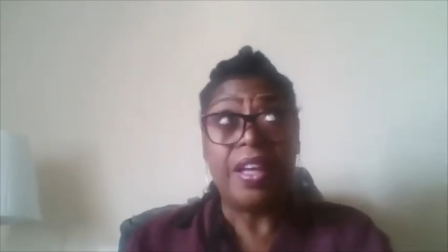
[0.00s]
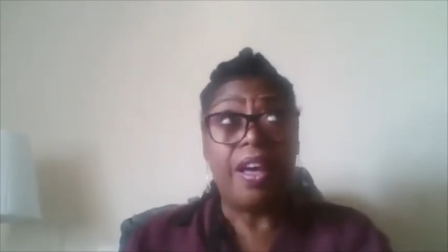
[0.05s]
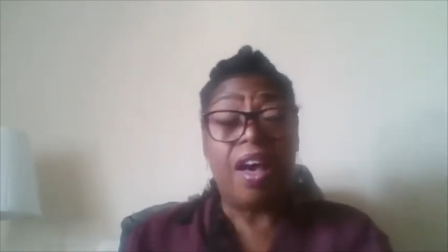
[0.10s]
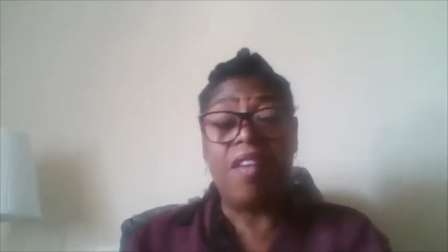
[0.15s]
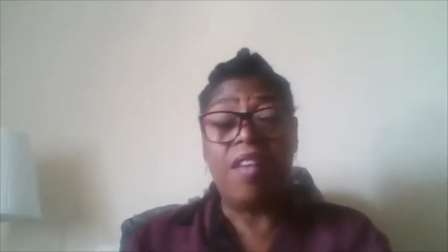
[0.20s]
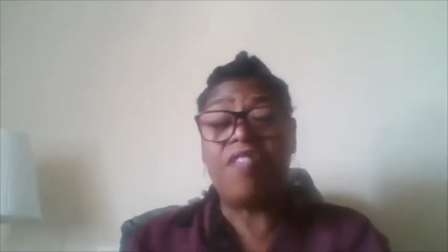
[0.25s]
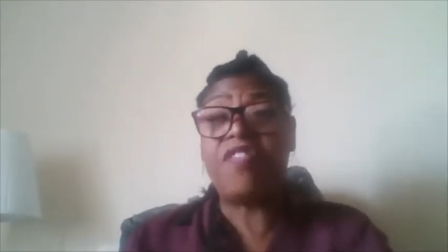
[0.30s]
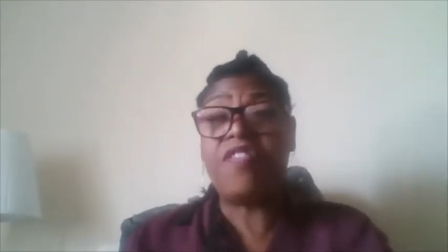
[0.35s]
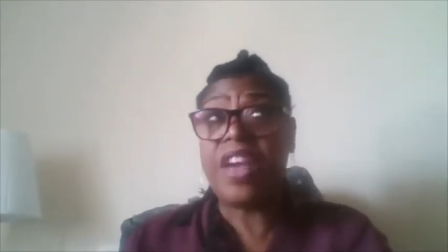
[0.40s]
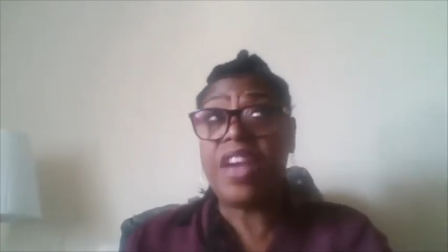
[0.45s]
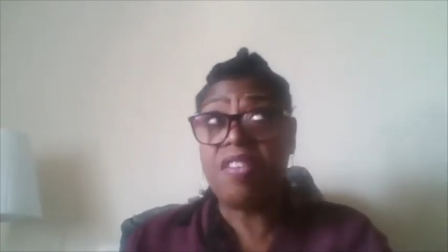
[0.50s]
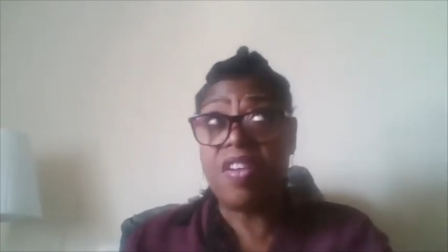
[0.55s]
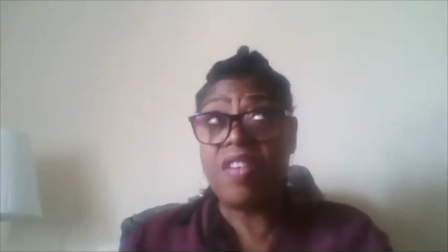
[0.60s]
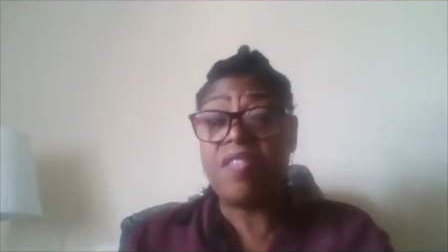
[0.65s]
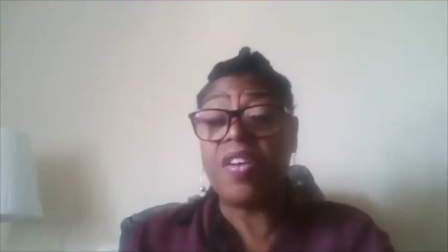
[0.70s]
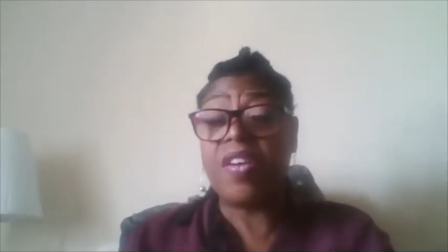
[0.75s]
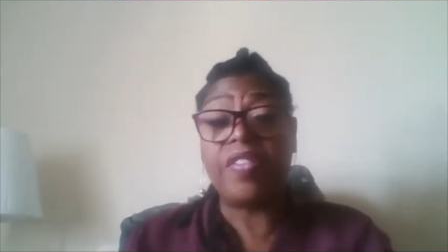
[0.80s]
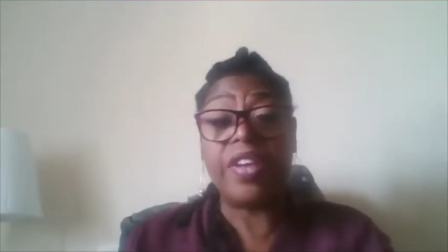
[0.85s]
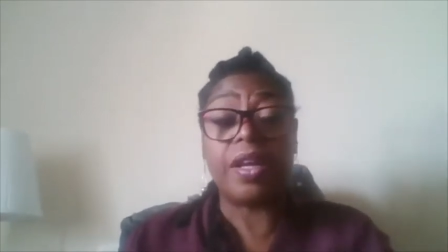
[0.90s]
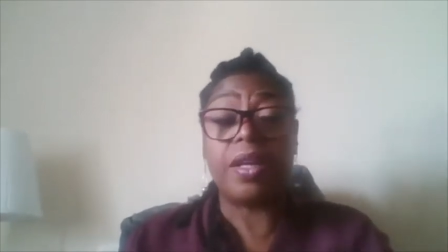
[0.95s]
a very,
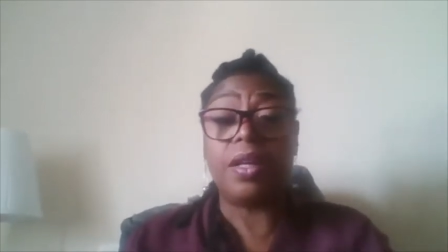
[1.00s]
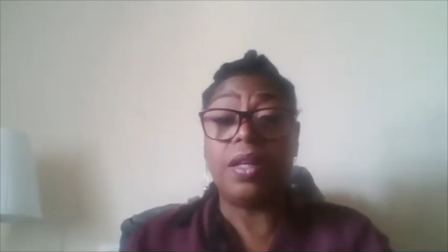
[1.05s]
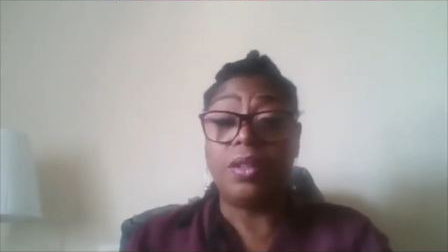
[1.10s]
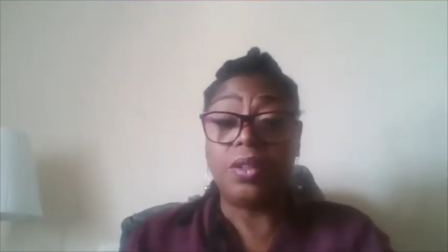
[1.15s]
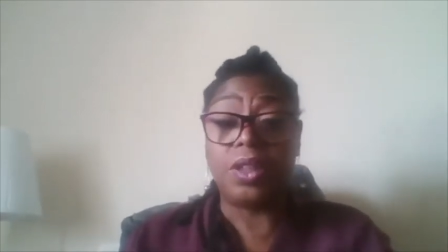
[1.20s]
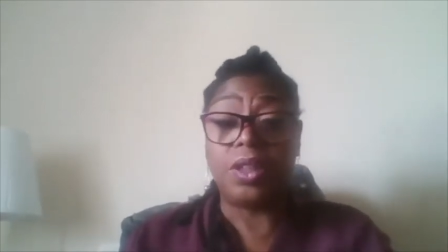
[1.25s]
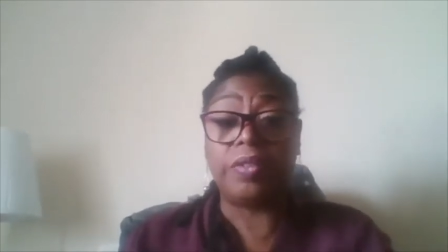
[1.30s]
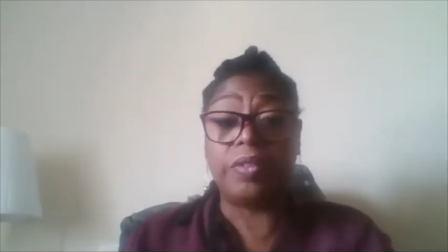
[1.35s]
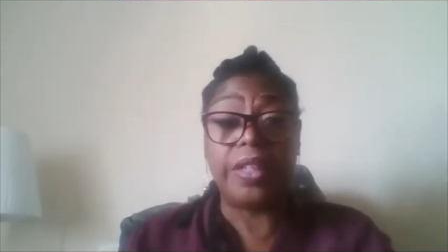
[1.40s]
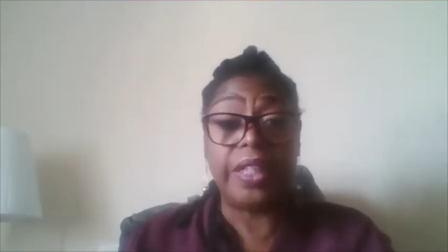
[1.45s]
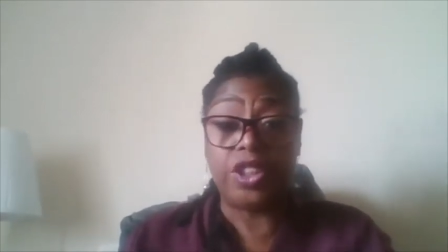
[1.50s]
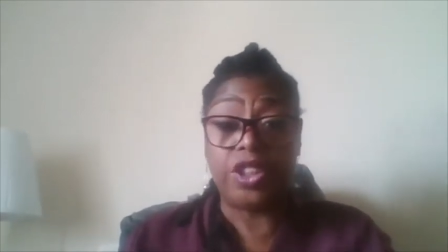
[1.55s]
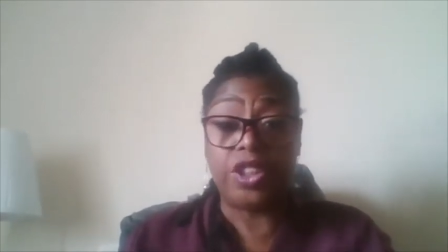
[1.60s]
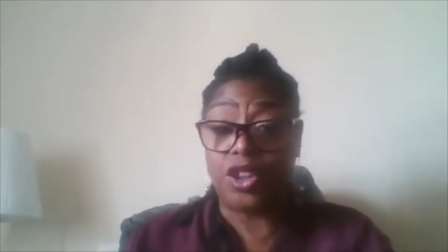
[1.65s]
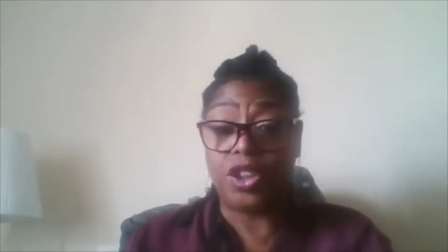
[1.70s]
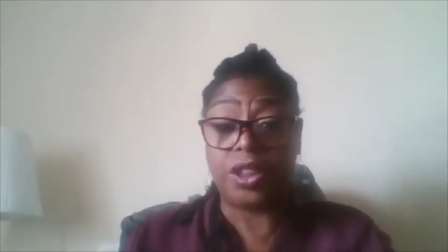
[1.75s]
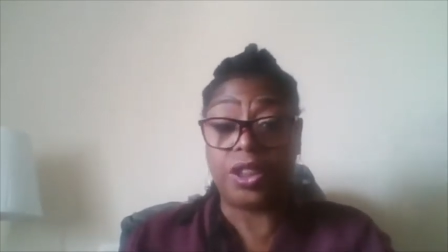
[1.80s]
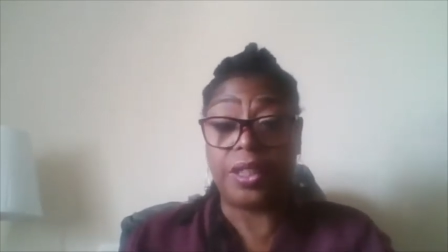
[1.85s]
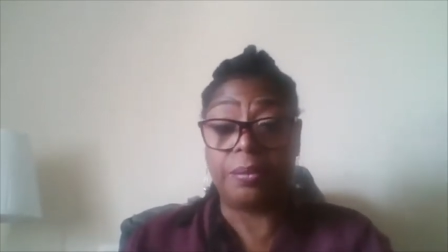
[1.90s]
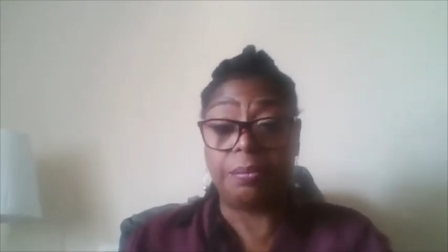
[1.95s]
very close
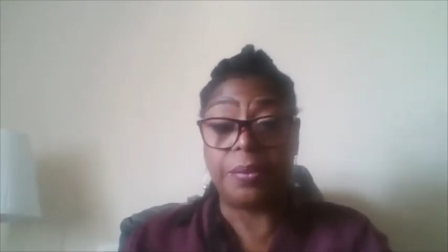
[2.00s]
relationship